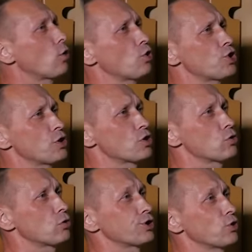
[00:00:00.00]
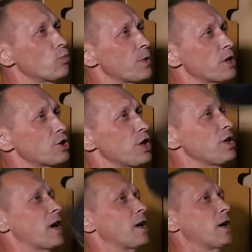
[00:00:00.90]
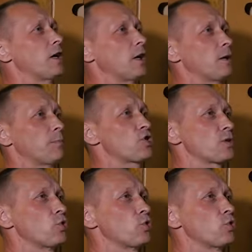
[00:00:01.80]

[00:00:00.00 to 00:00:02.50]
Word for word: This is a very difficult exercise,